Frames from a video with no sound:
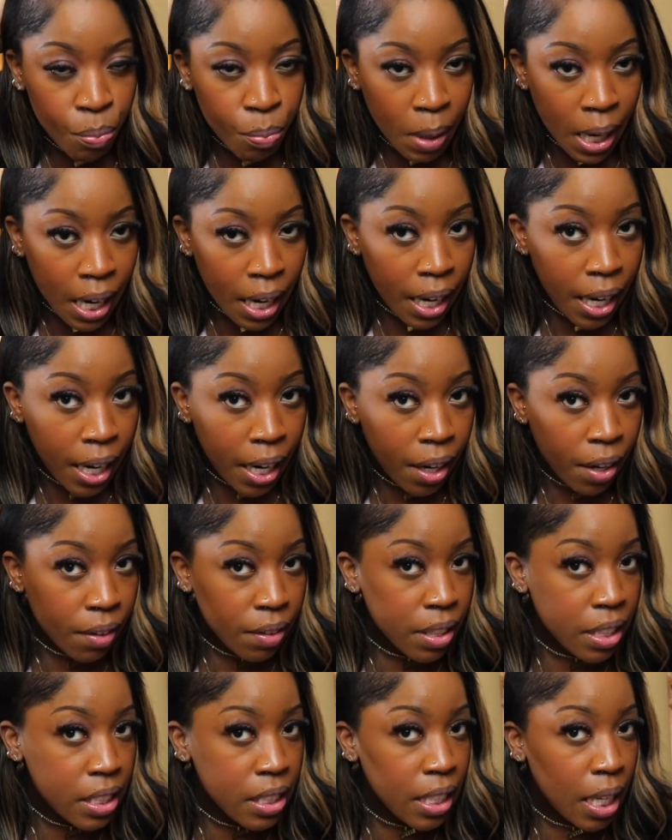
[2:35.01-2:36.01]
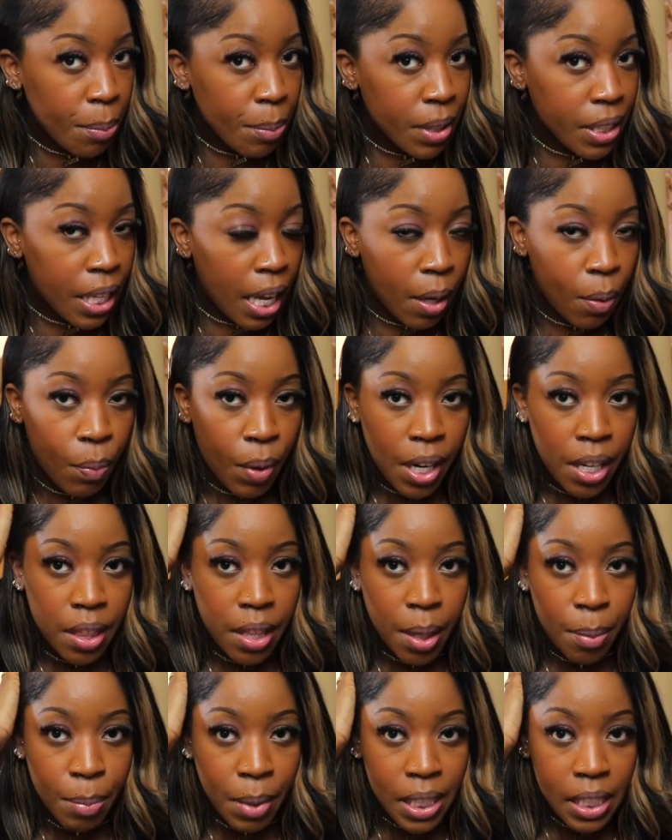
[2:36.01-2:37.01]
my hair the same exact way
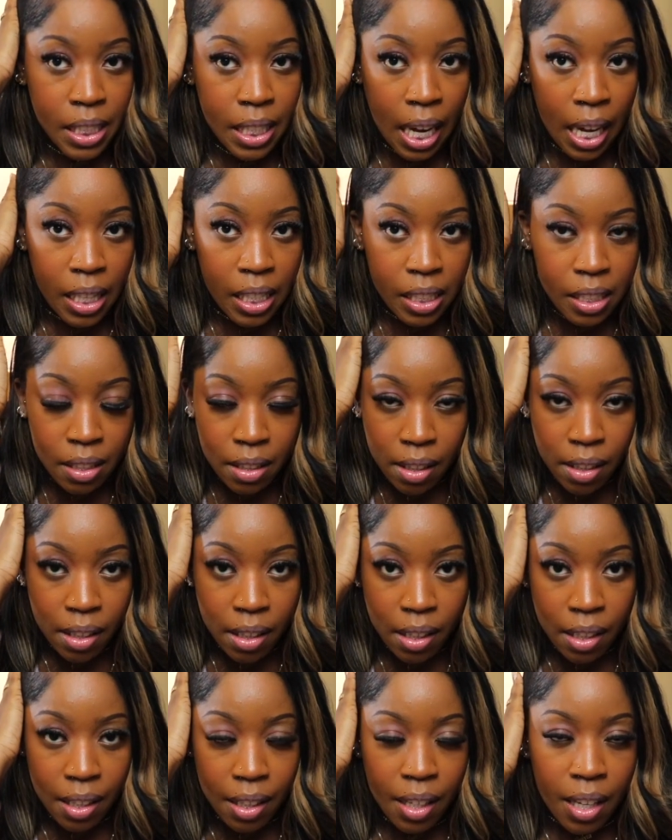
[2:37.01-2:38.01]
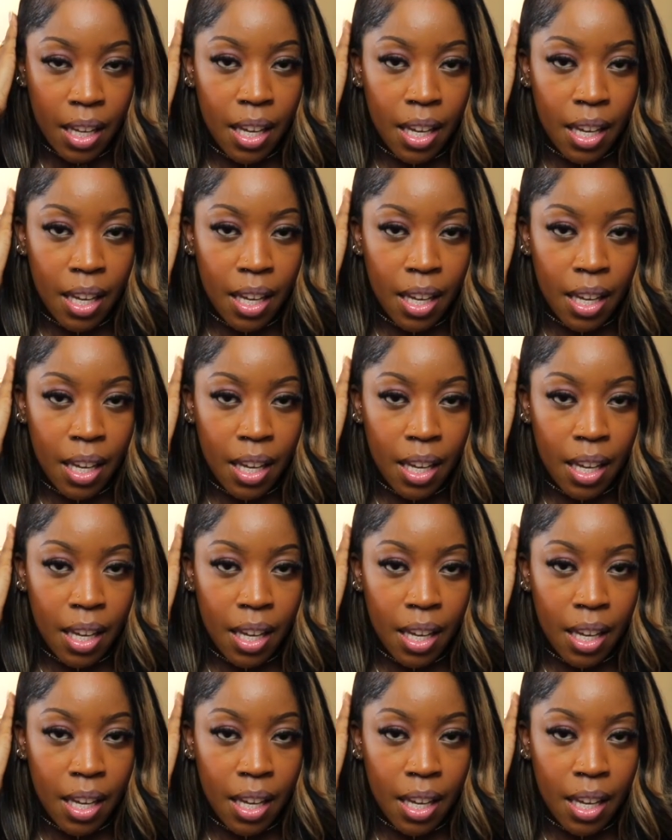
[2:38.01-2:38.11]
that my stylist did.